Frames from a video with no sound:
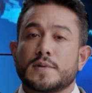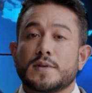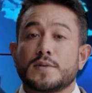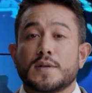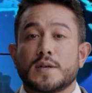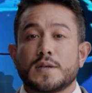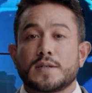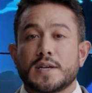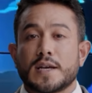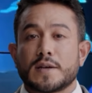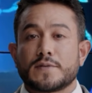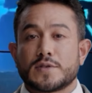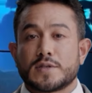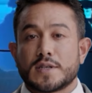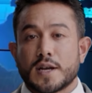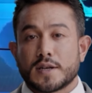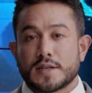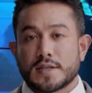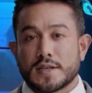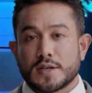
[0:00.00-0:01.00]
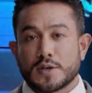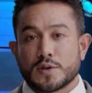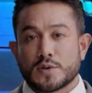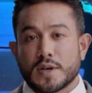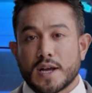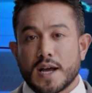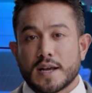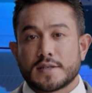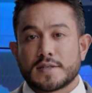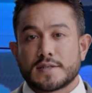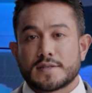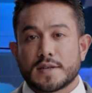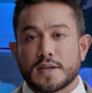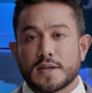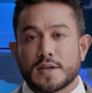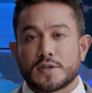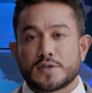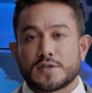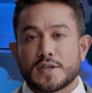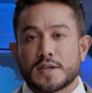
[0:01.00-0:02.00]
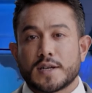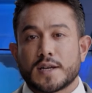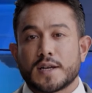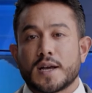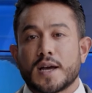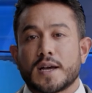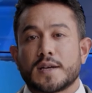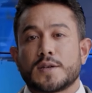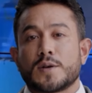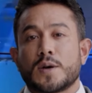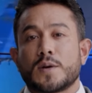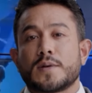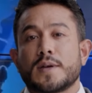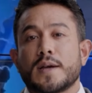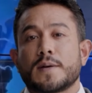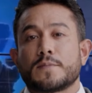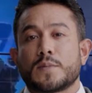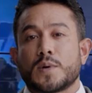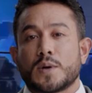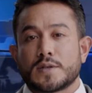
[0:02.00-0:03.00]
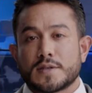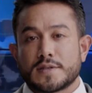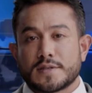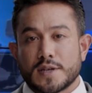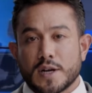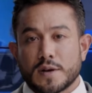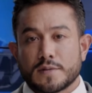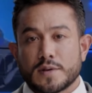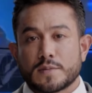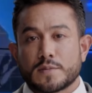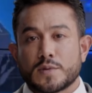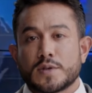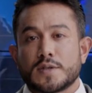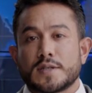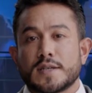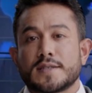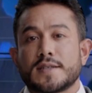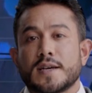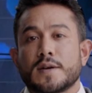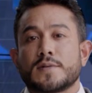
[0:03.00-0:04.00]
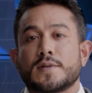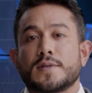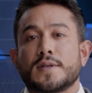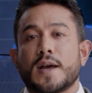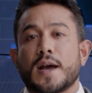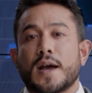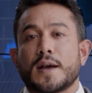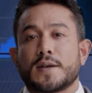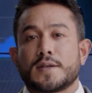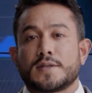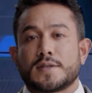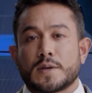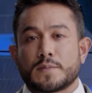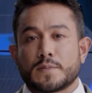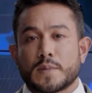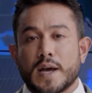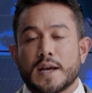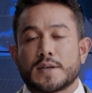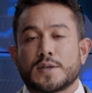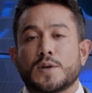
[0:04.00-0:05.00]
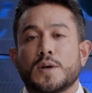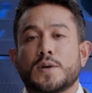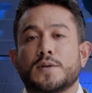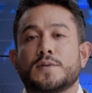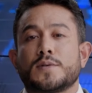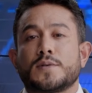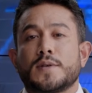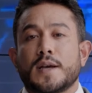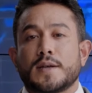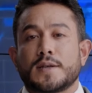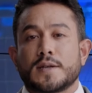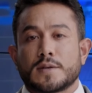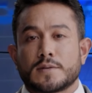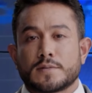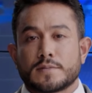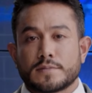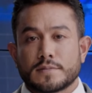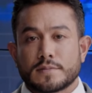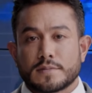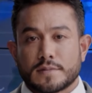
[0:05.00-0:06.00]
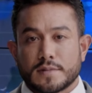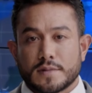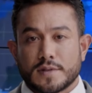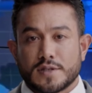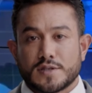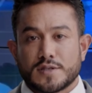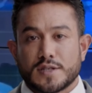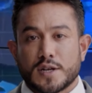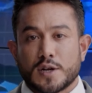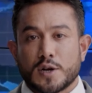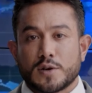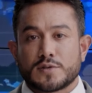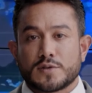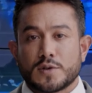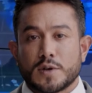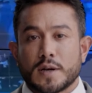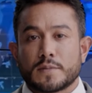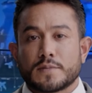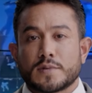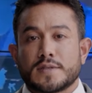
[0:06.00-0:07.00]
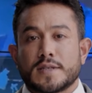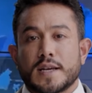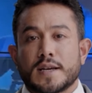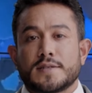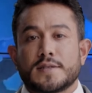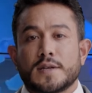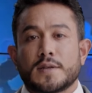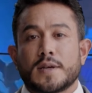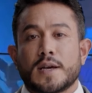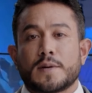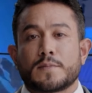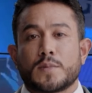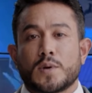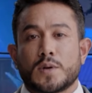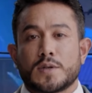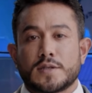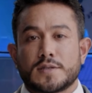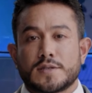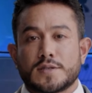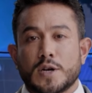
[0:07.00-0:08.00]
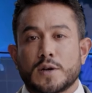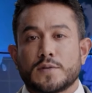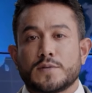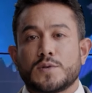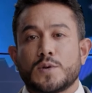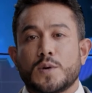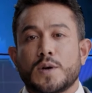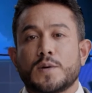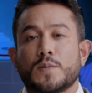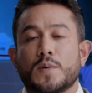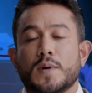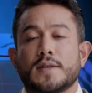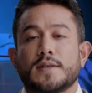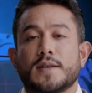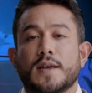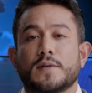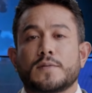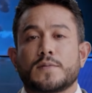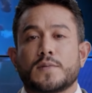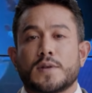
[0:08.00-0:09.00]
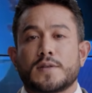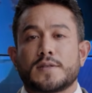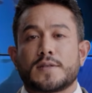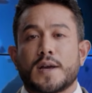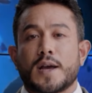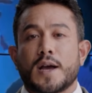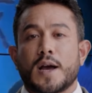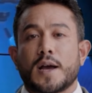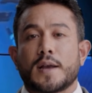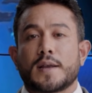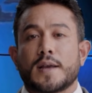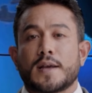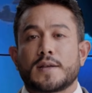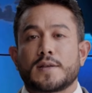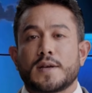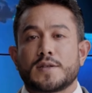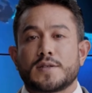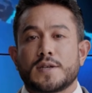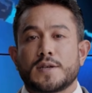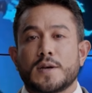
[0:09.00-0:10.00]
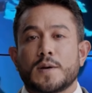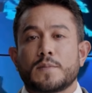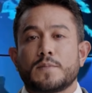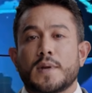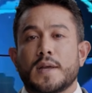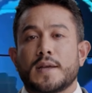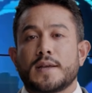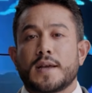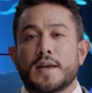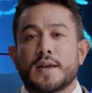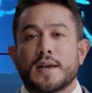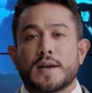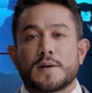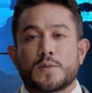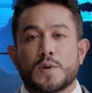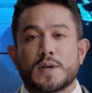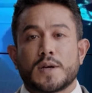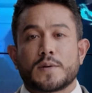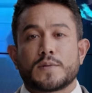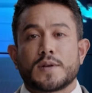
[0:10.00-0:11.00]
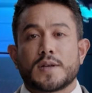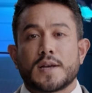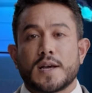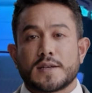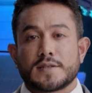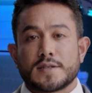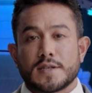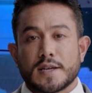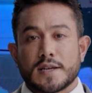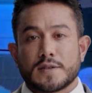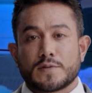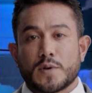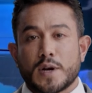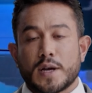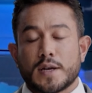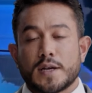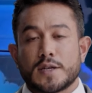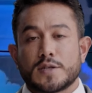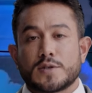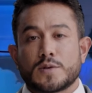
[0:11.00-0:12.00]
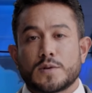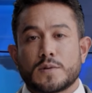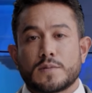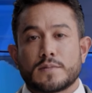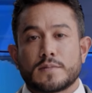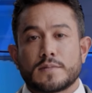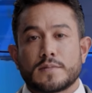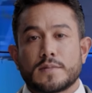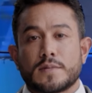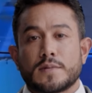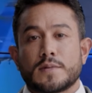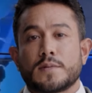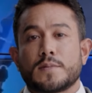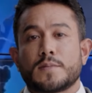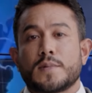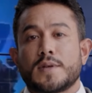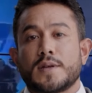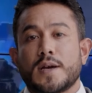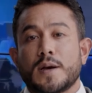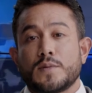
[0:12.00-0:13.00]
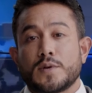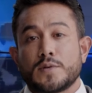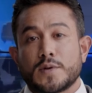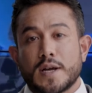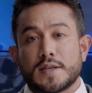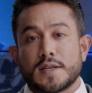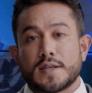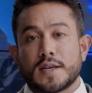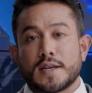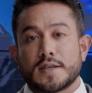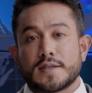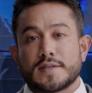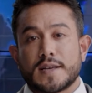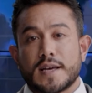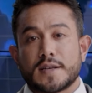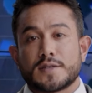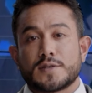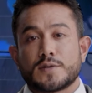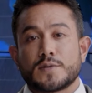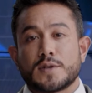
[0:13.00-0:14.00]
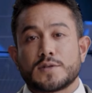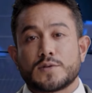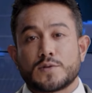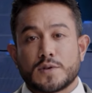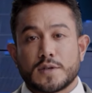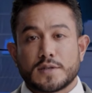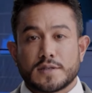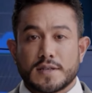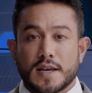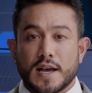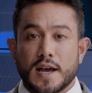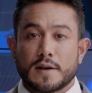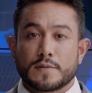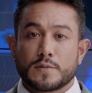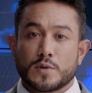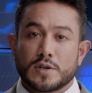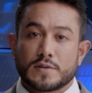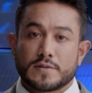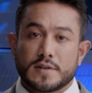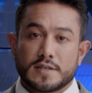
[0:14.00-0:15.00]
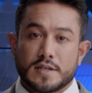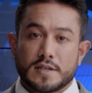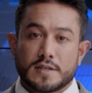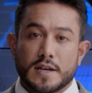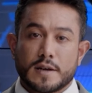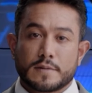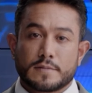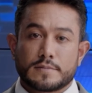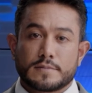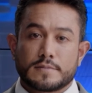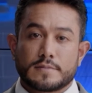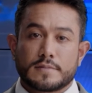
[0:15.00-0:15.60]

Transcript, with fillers: Garg delivered her keynote address, shedding light on the importance of community service and its impact on society. She also emphasized the importance of knowing oneself first and indulging completely in whatever task is one into. Mitra provided insights to the students and motivated them.